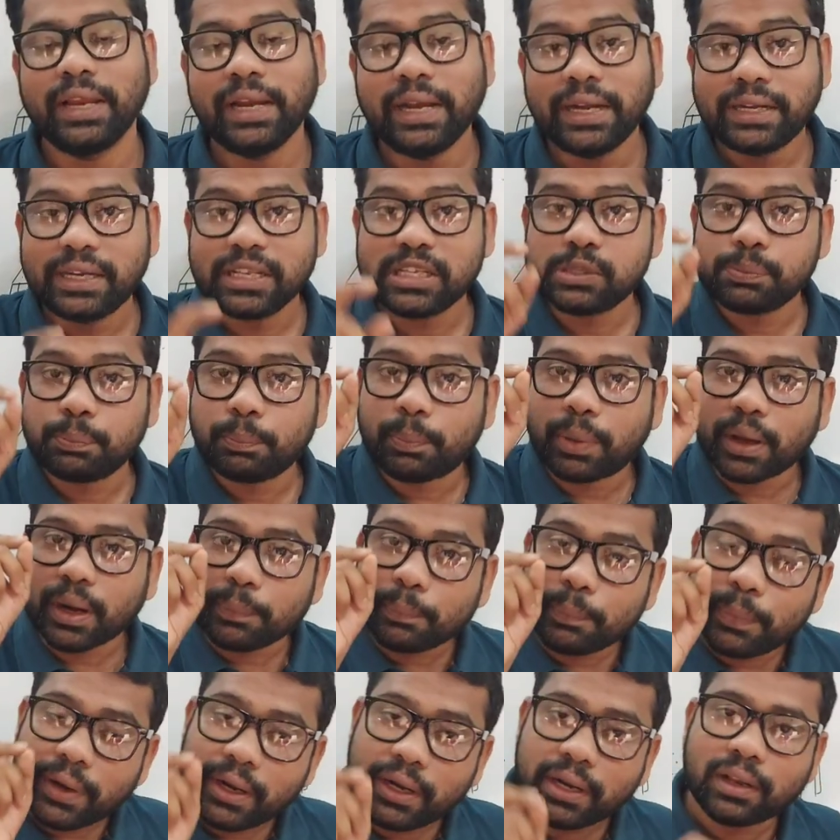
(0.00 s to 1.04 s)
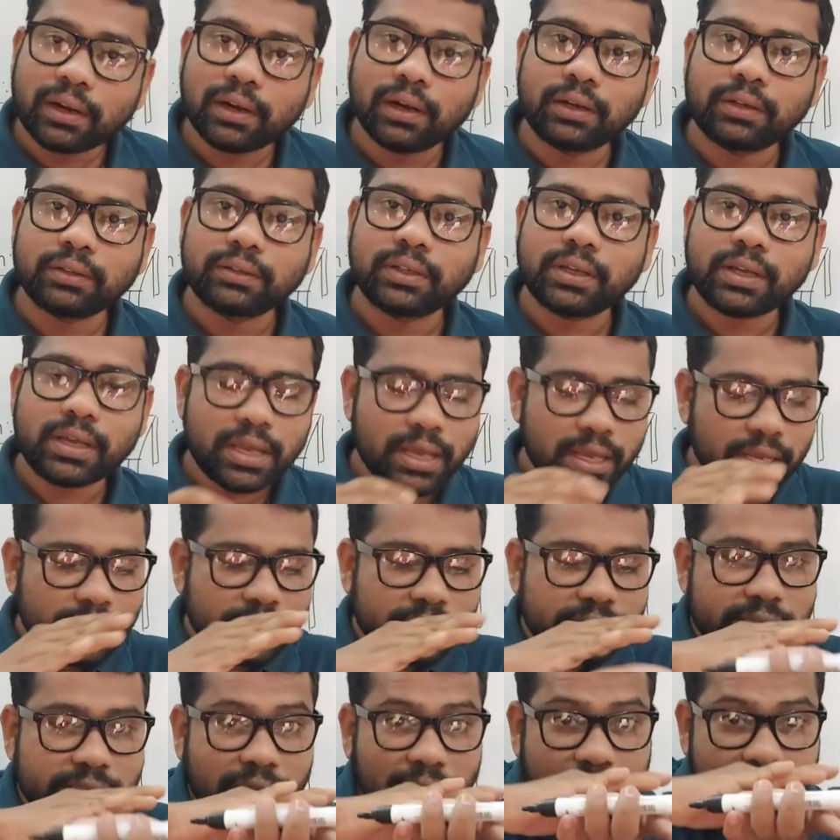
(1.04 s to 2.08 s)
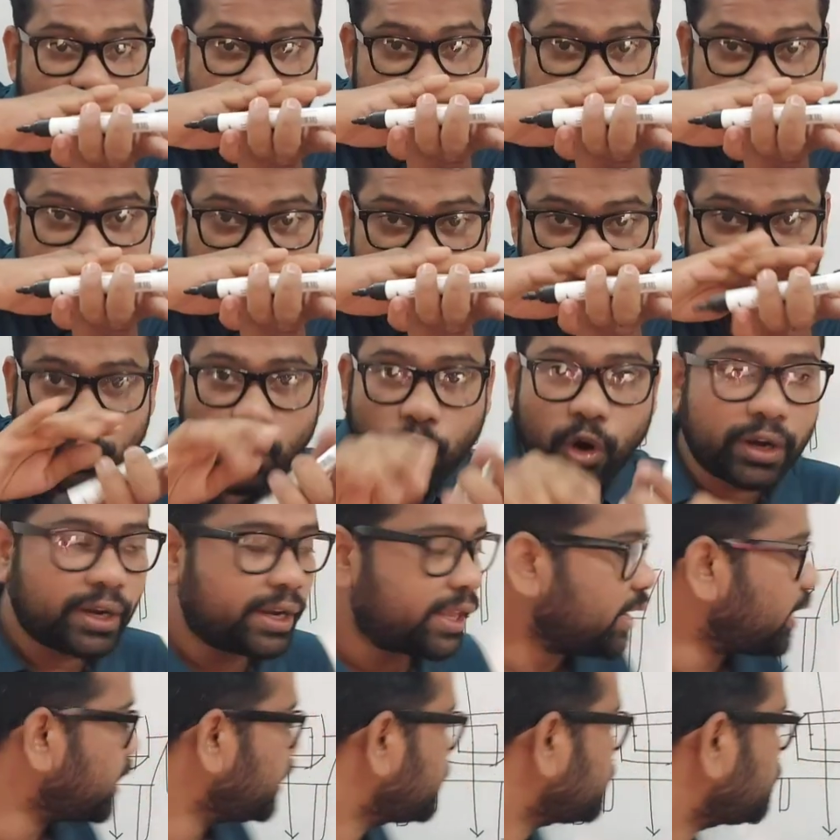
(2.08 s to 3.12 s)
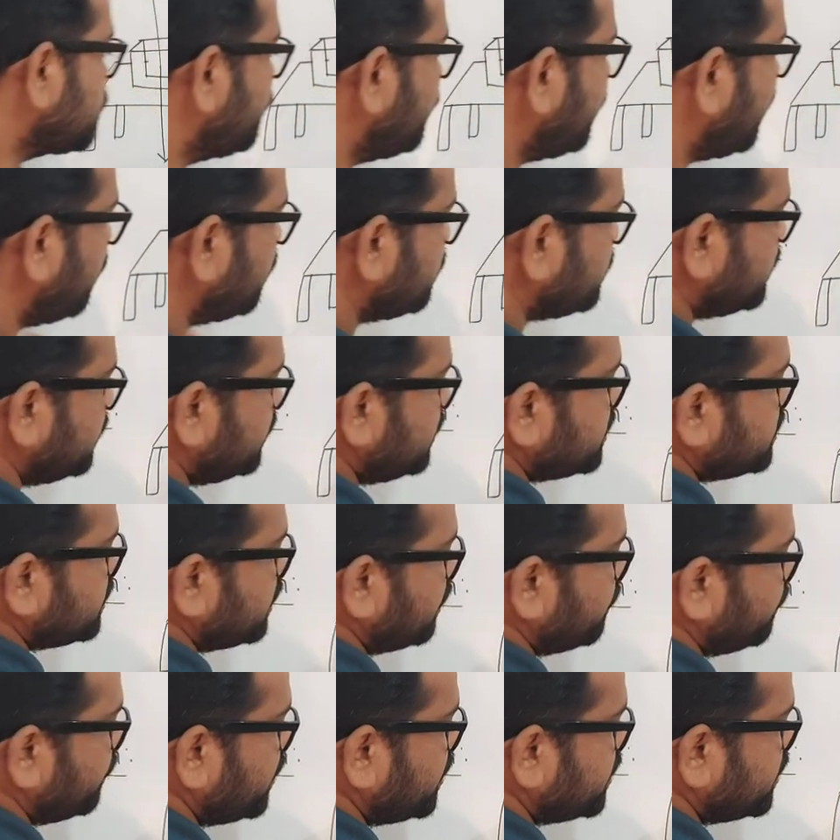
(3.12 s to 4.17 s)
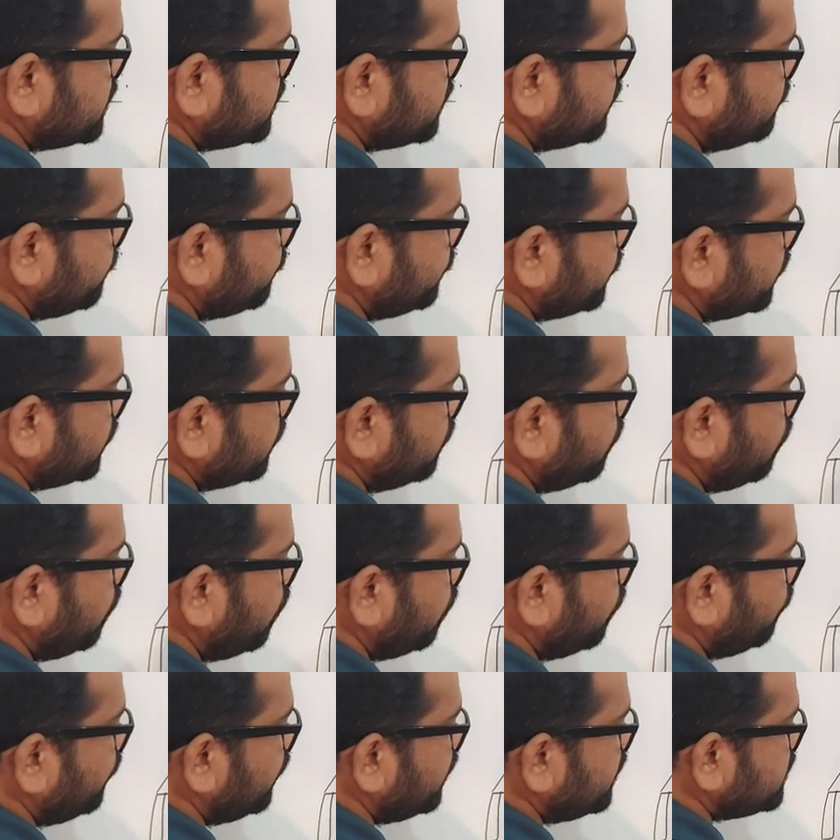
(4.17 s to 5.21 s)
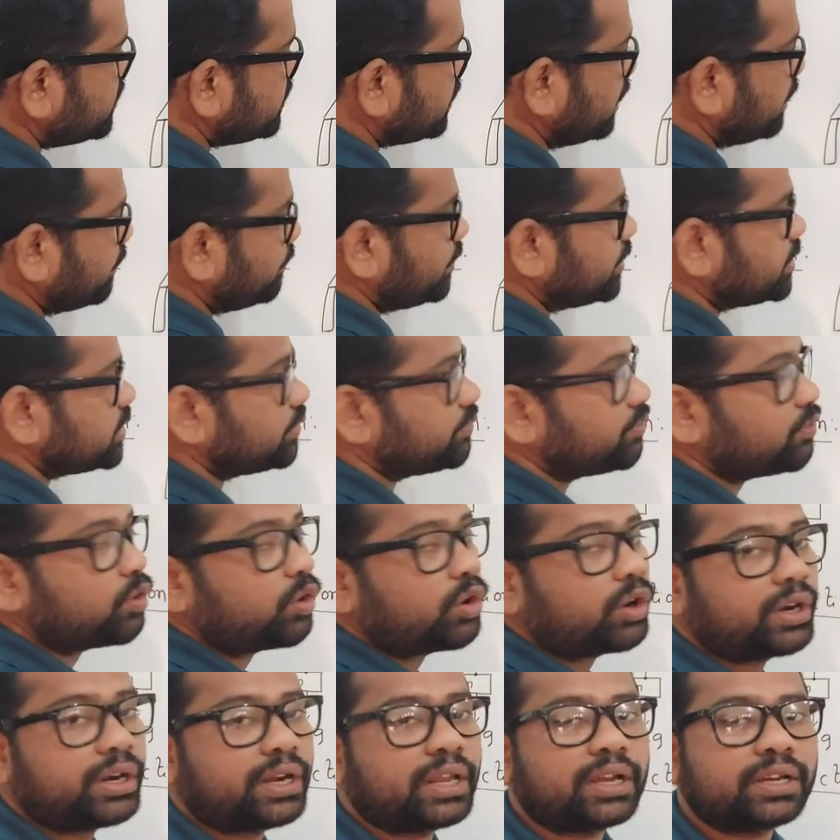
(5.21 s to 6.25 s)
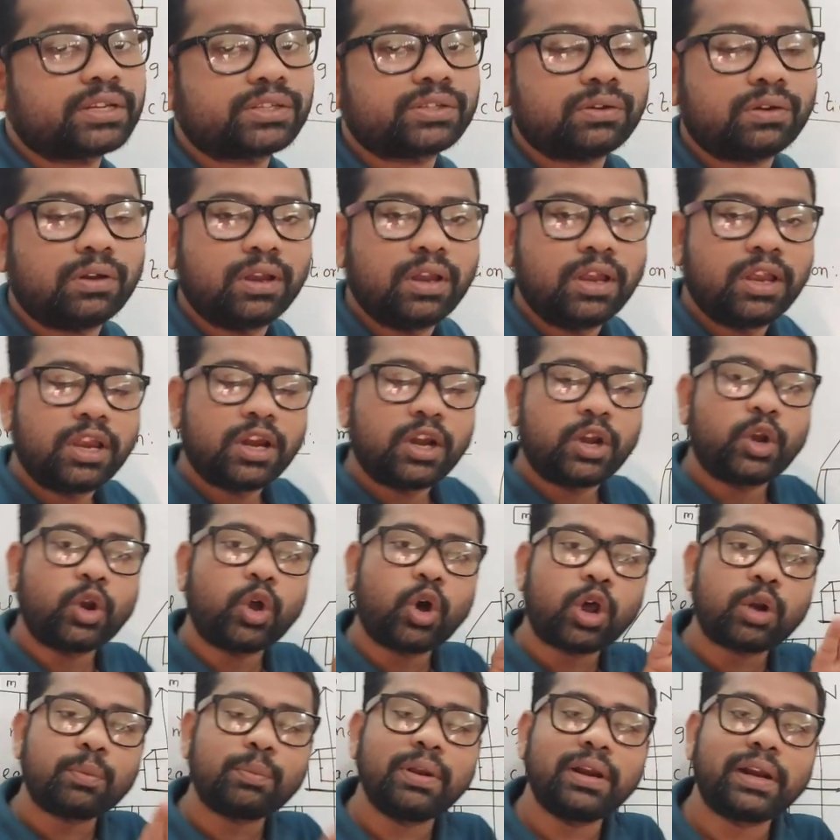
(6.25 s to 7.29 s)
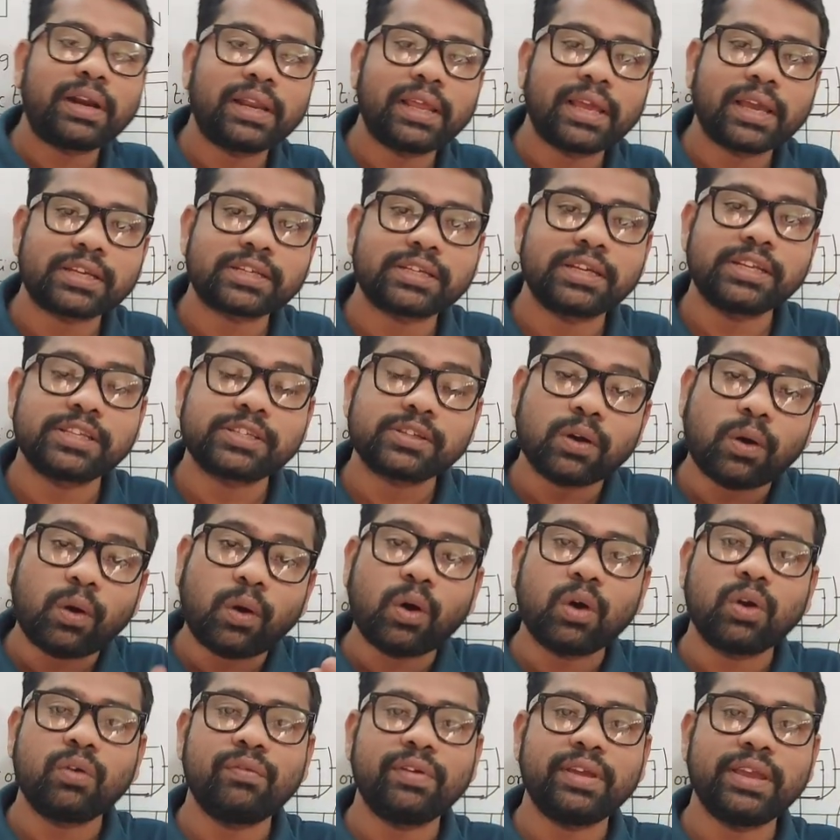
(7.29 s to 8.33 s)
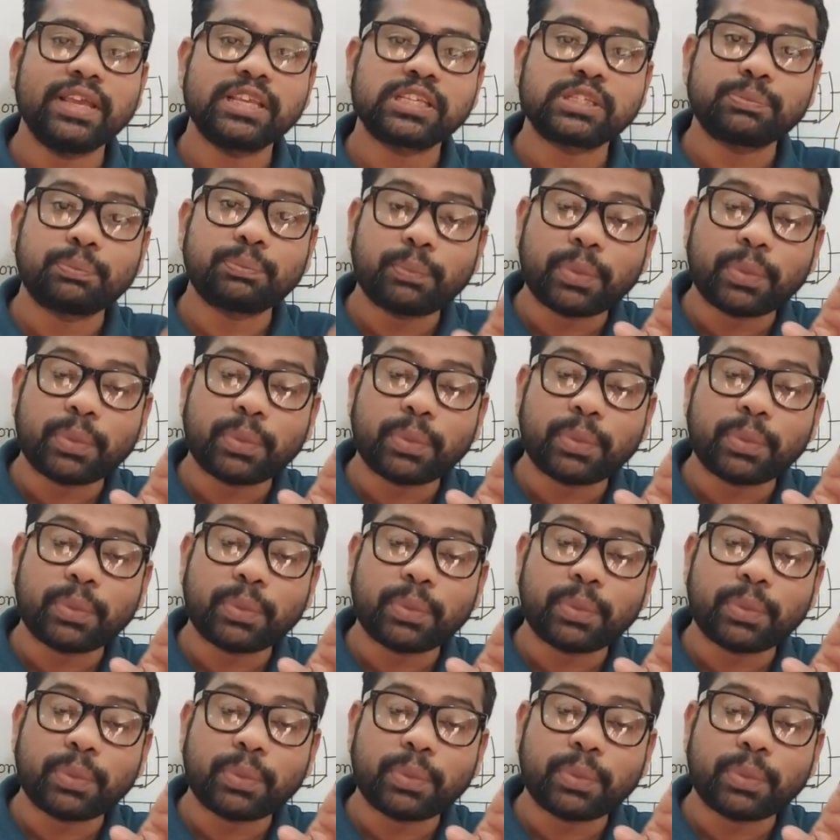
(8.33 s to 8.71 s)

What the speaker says: It is perpendicular to the surface of contact. So we have to see the surface, always surface of contact. So normal reaction is always